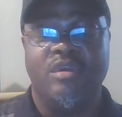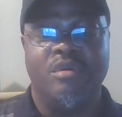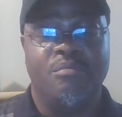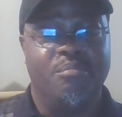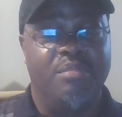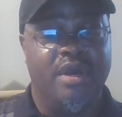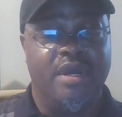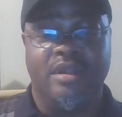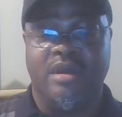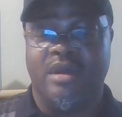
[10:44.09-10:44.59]

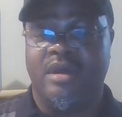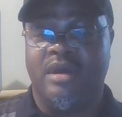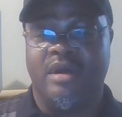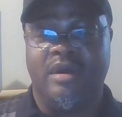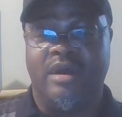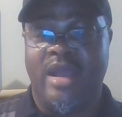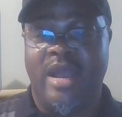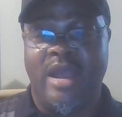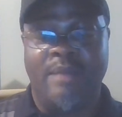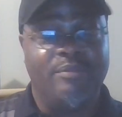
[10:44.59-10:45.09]
But
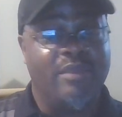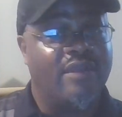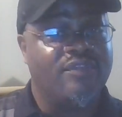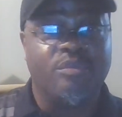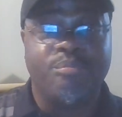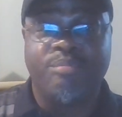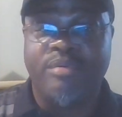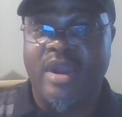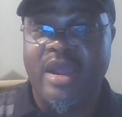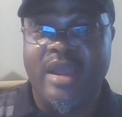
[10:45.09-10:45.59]
uh, I'm not
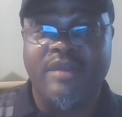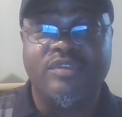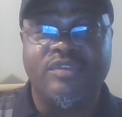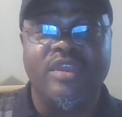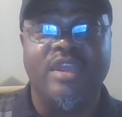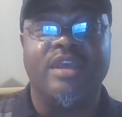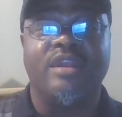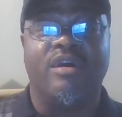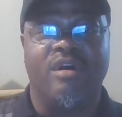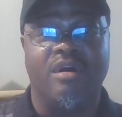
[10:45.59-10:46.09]

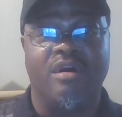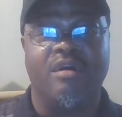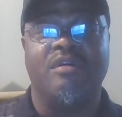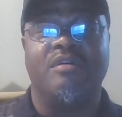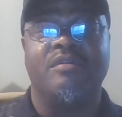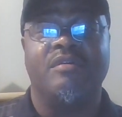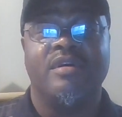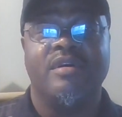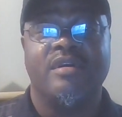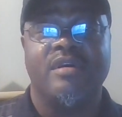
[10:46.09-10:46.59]
surprised at
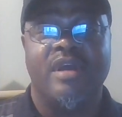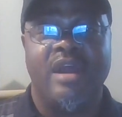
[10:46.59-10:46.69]
all.